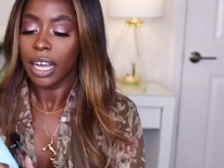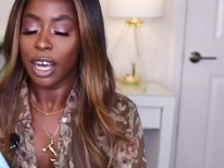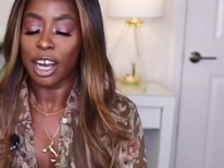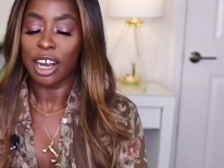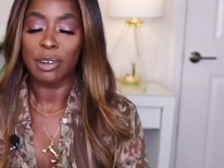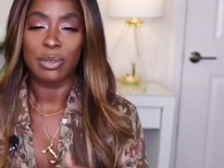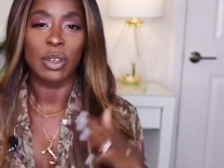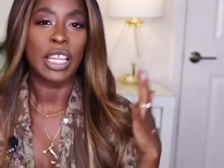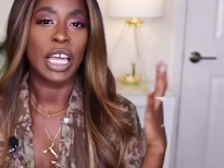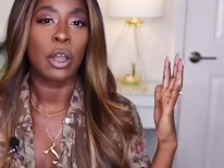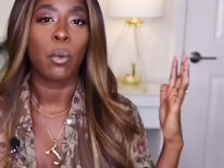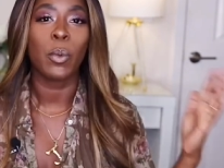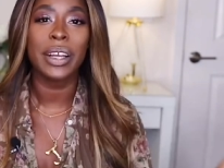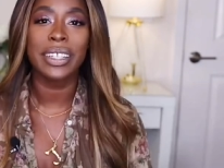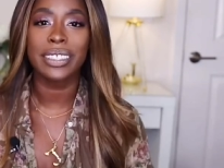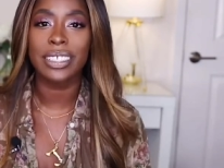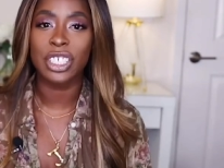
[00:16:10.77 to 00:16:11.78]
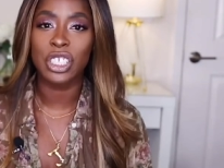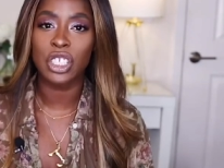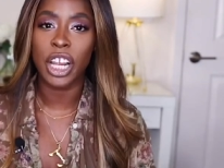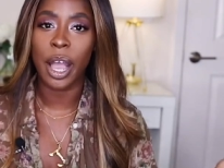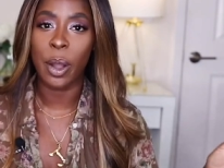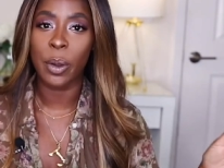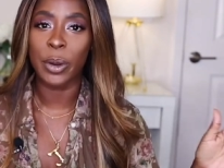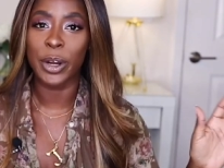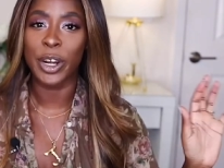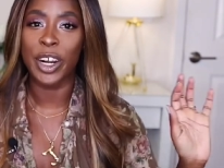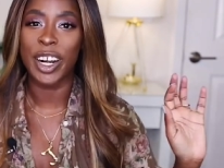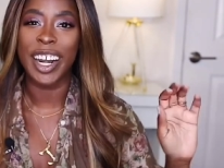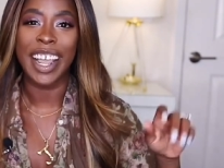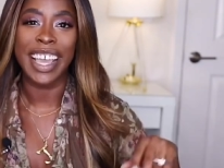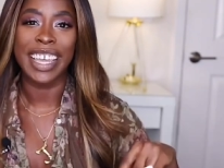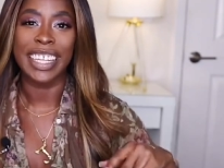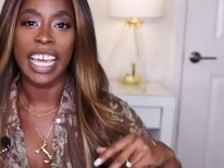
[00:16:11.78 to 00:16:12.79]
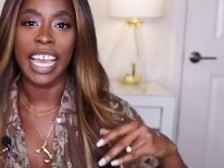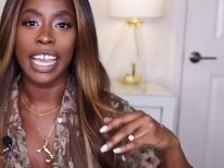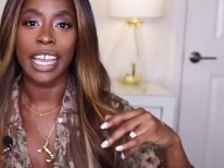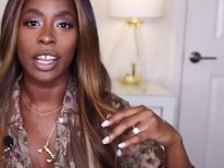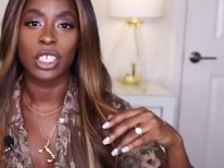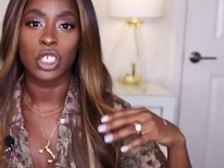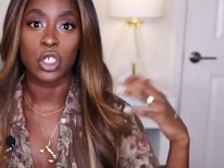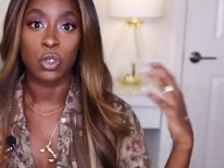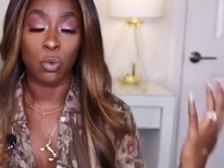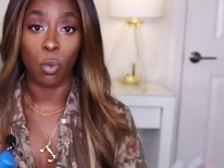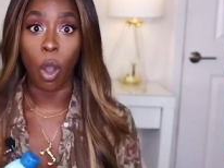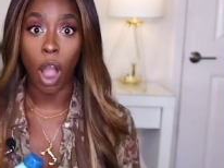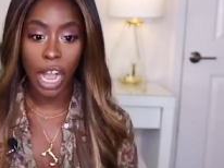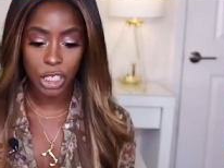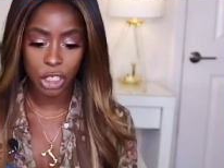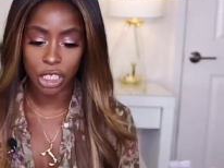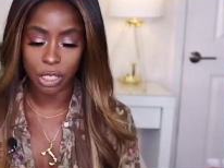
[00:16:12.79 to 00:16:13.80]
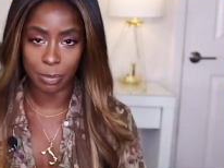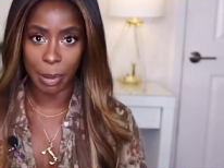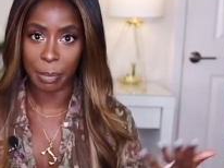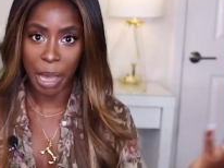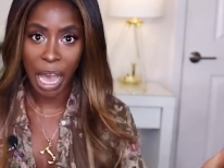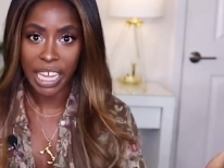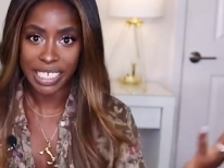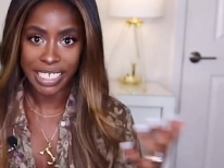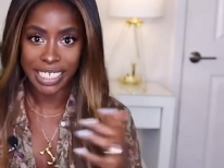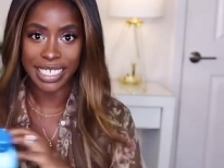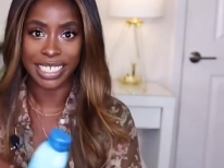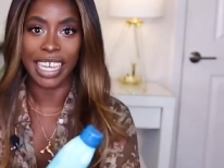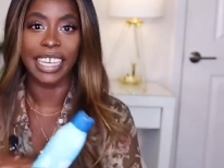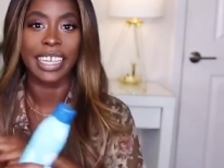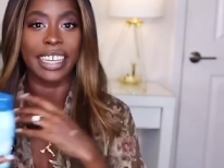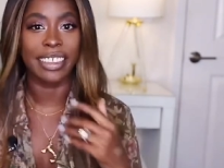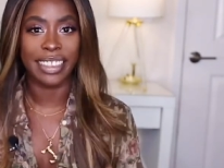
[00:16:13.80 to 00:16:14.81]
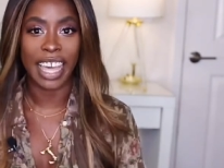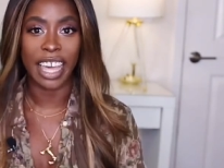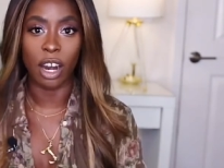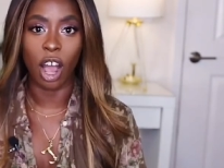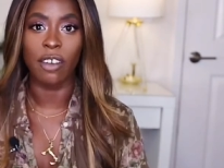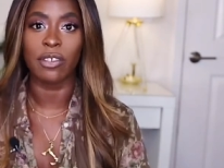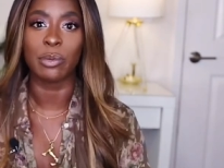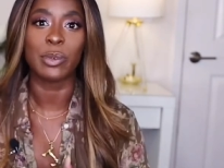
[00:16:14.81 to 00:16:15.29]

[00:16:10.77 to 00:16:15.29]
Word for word: So I like went to the shower and like just washed my body to like get that off,